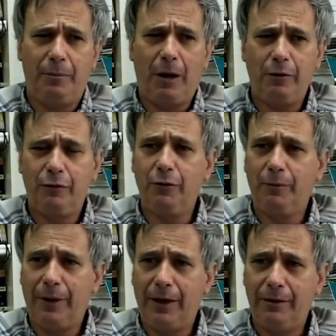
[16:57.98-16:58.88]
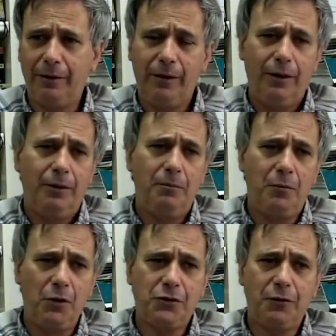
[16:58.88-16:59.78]
powerful man.
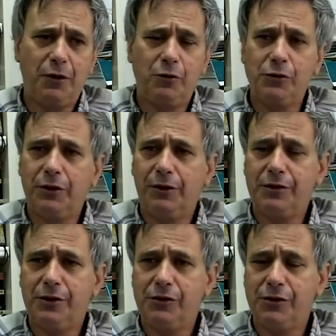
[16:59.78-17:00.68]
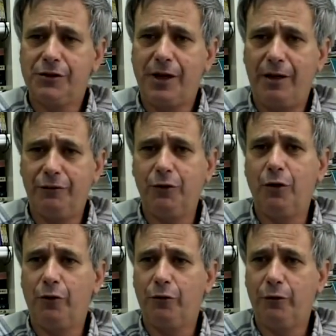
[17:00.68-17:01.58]
Most of the crucial decisions have to
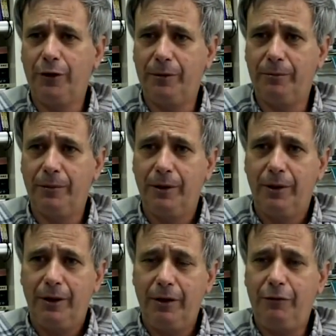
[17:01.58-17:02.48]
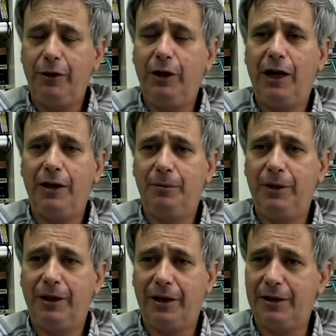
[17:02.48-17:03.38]
go through him. If he had
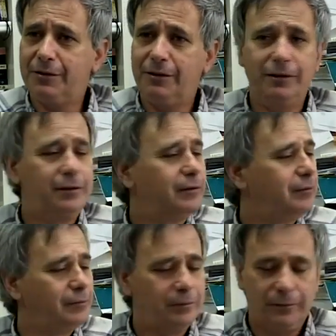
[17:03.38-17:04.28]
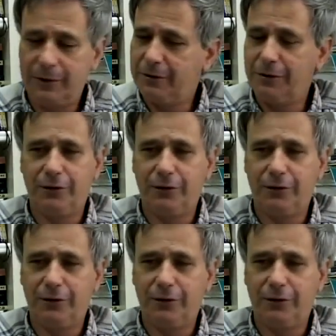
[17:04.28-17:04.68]
been against it, this